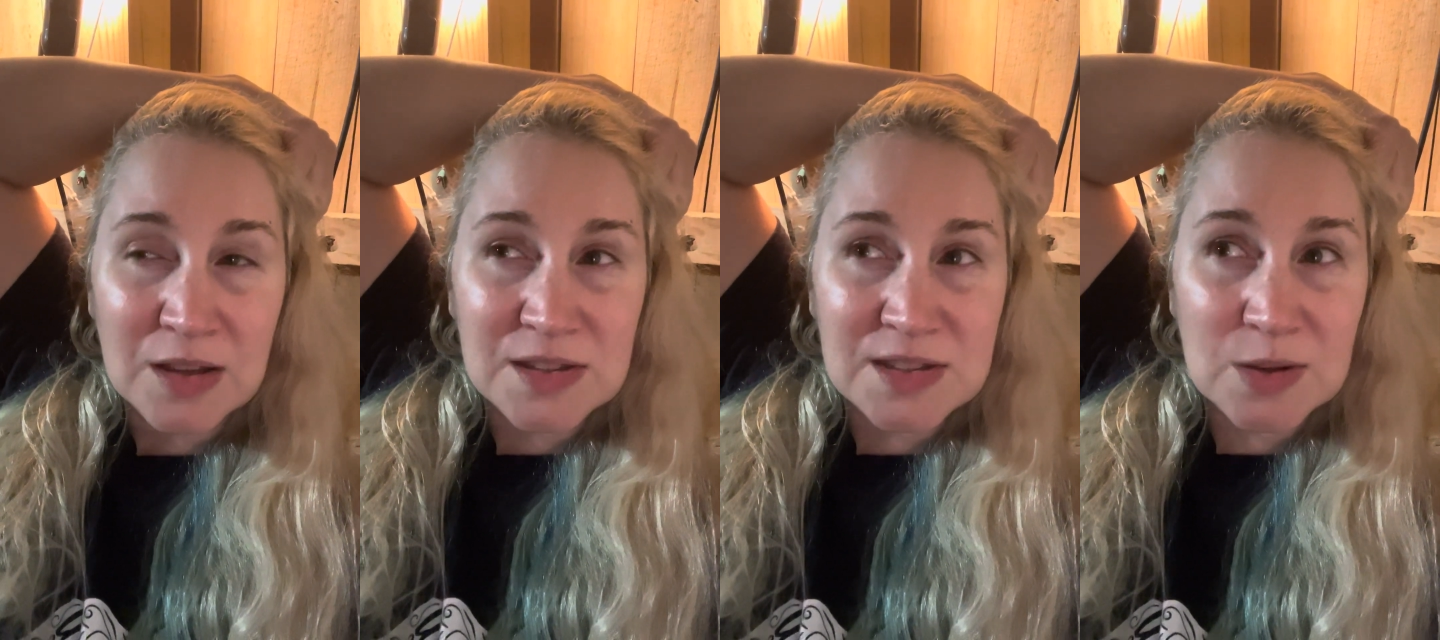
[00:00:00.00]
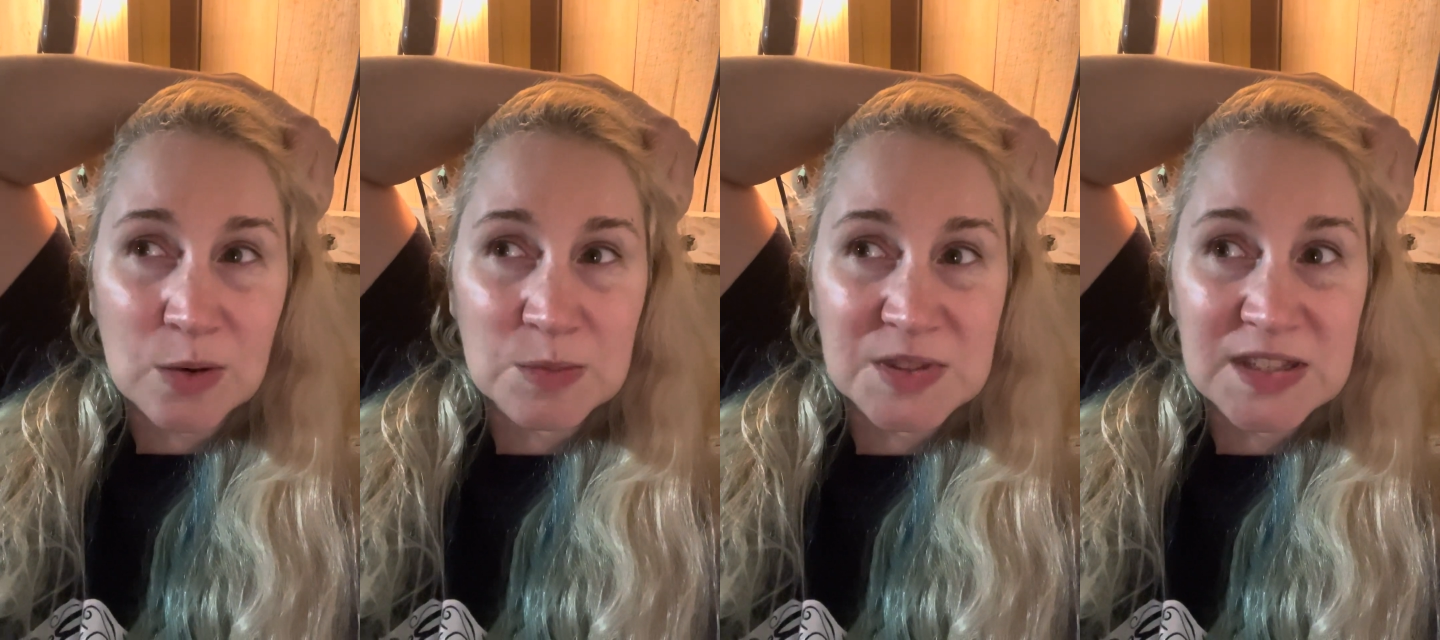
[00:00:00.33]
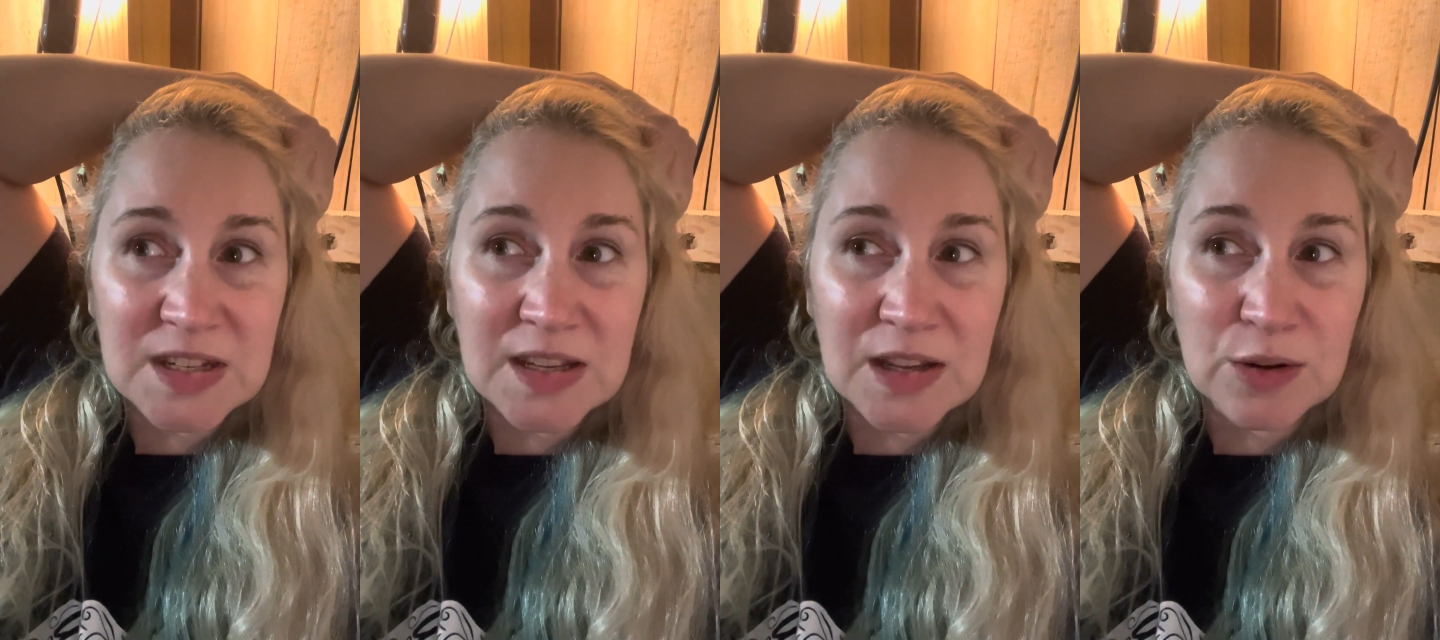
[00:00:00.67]
So I'm
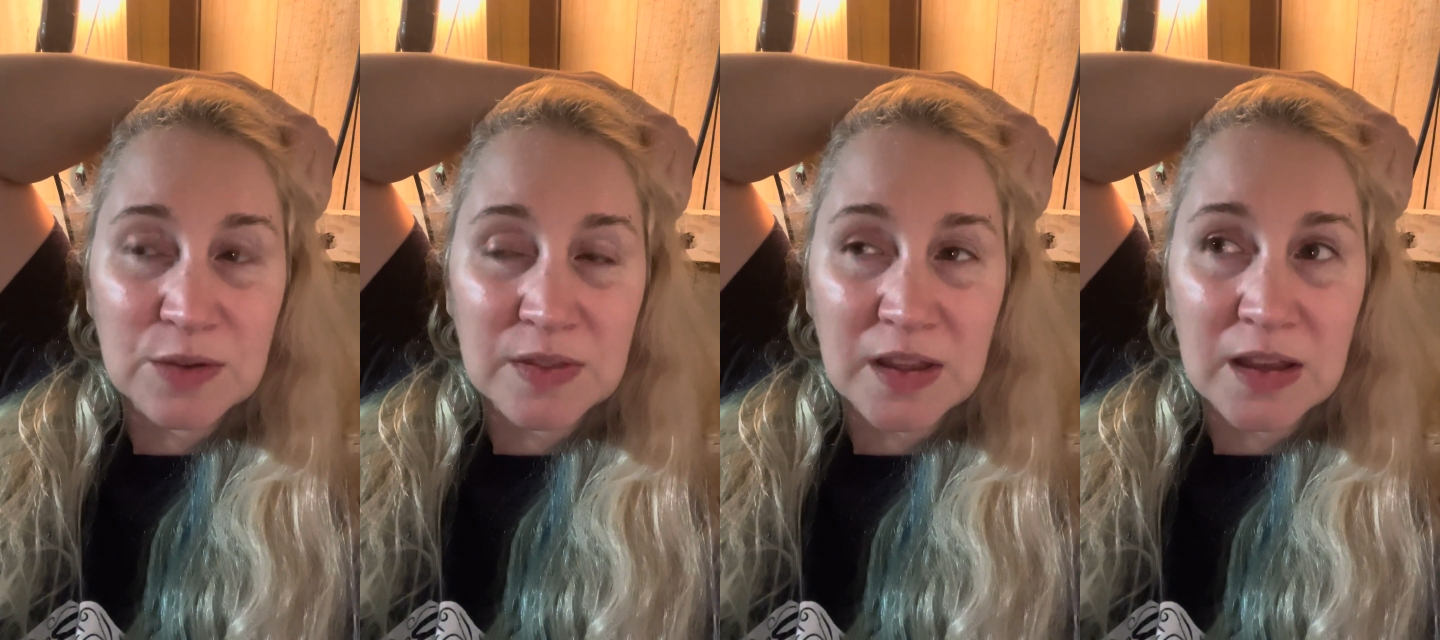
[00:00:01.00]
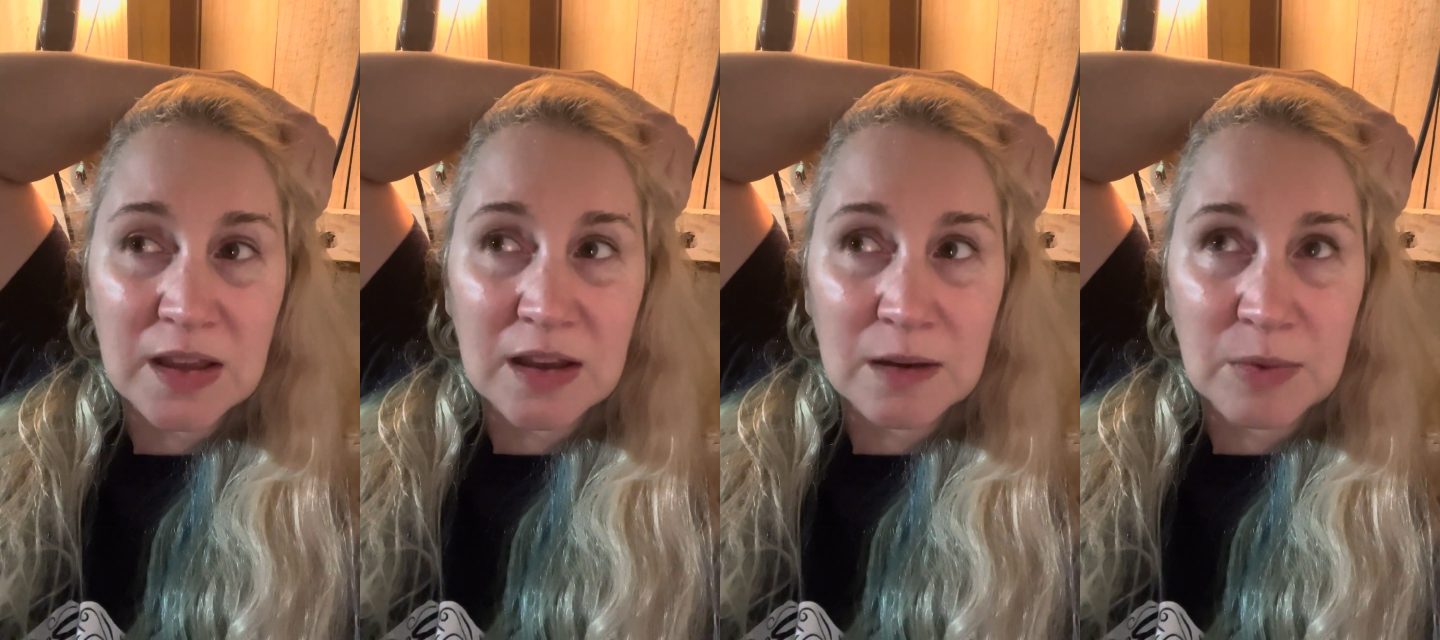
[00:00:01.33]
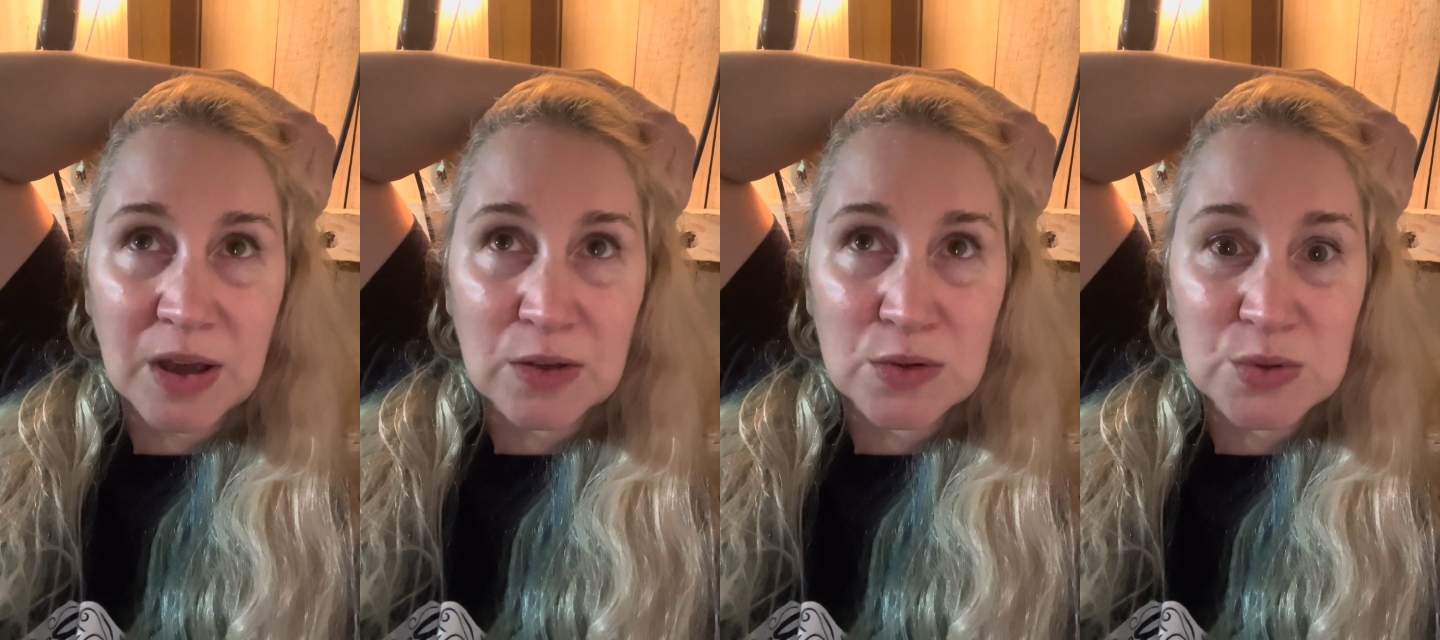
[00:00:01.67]
sitting here thinking
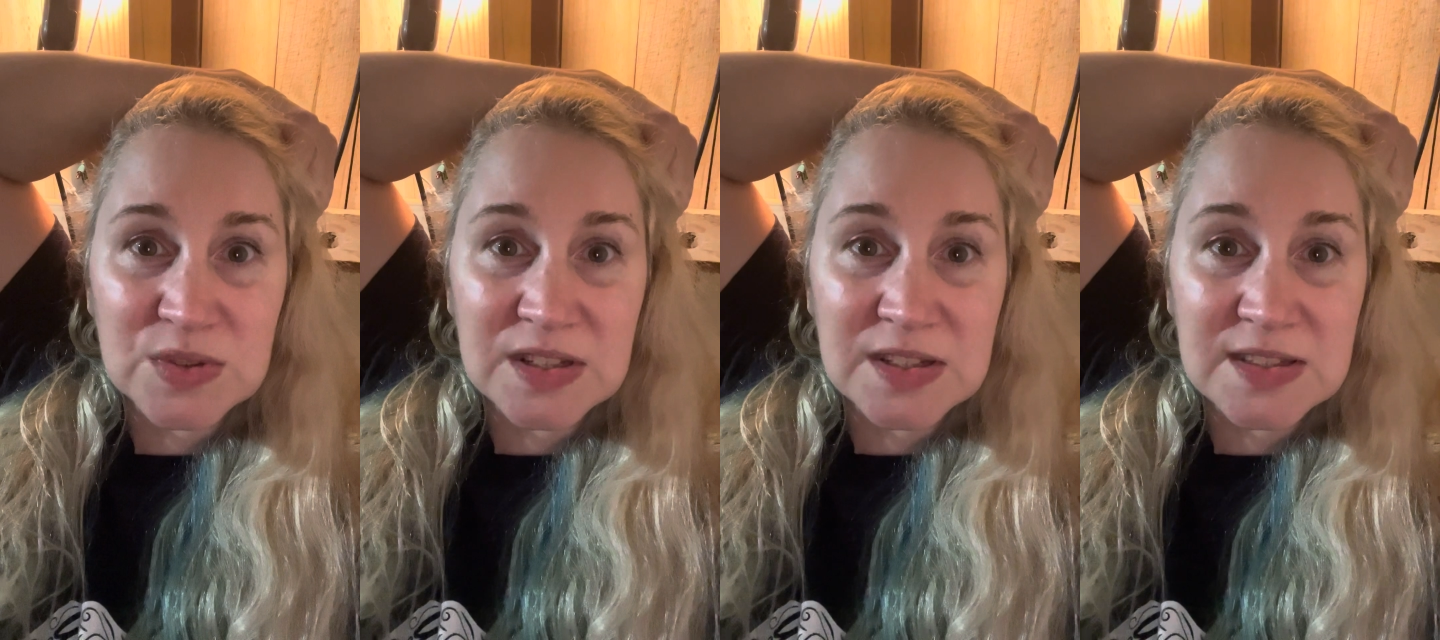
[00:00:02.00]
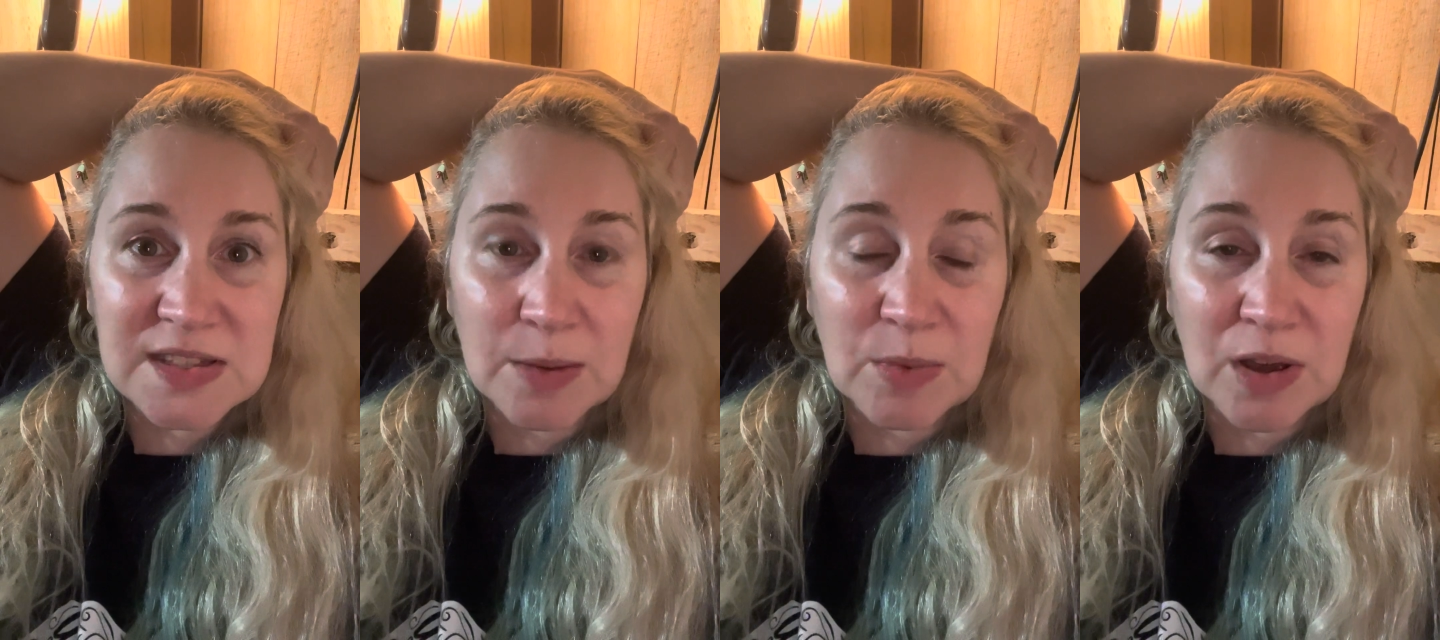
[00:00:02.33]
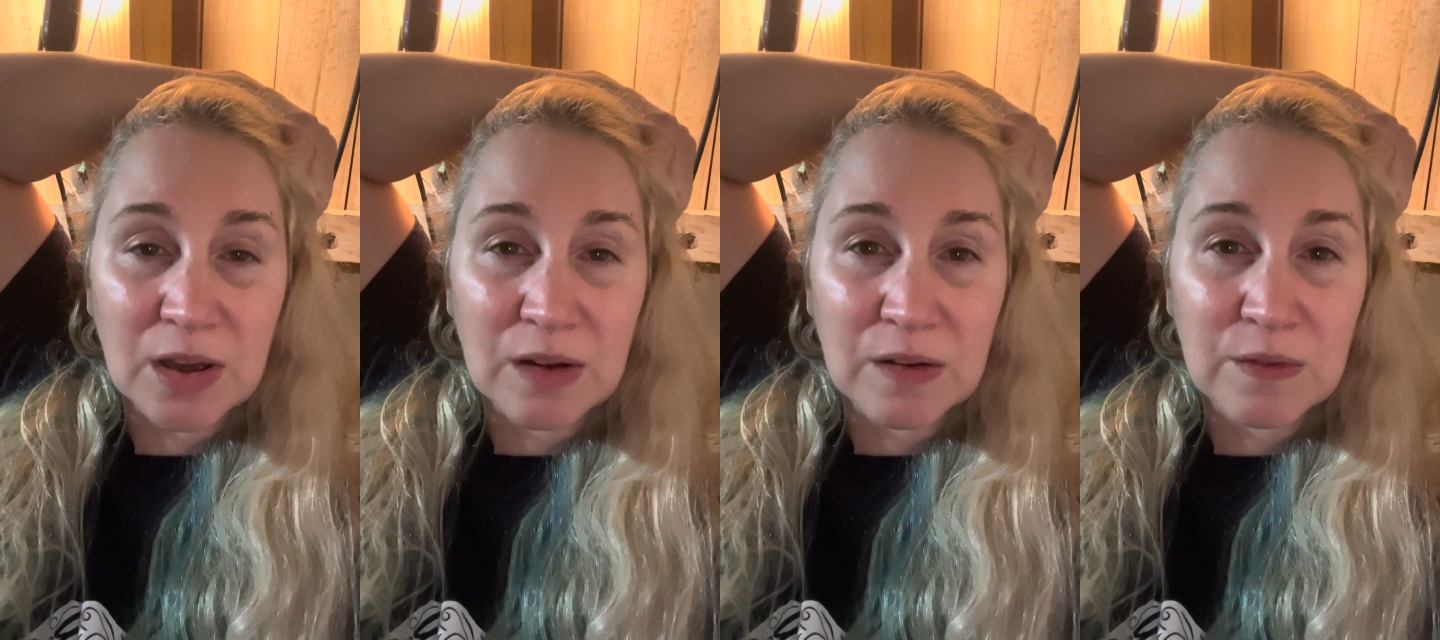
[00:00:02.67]
about using some
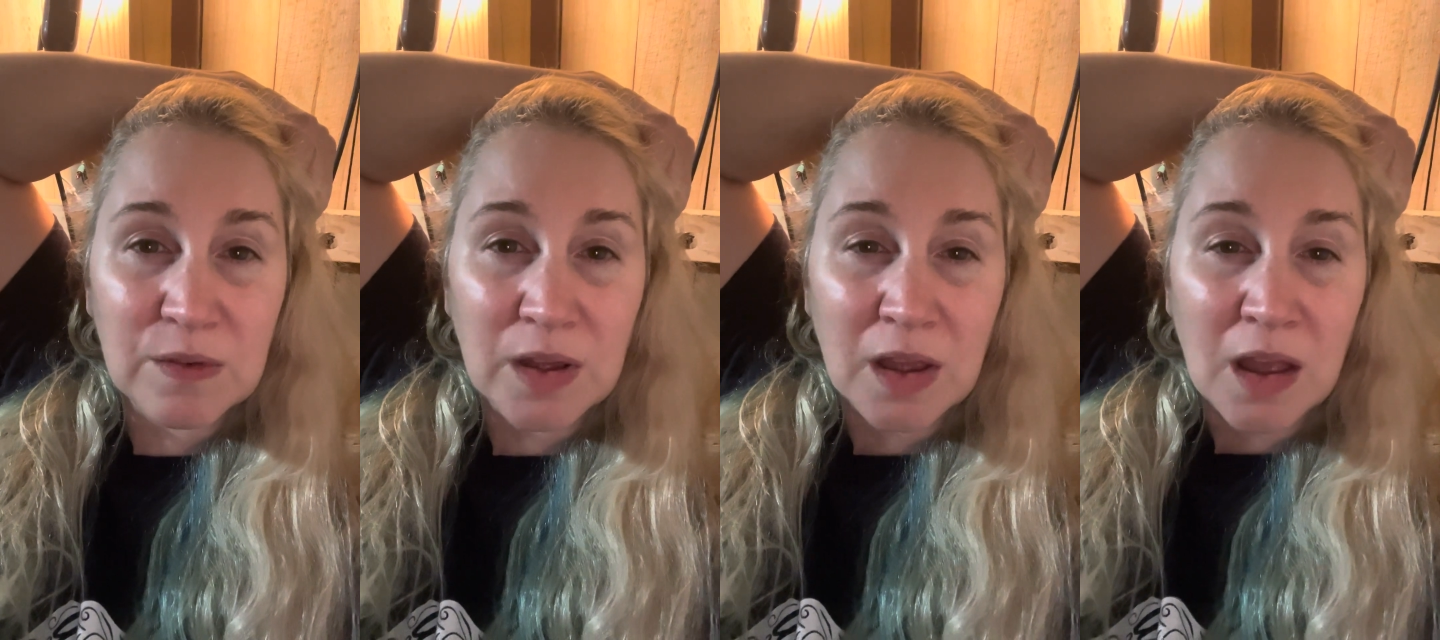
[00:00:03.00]
of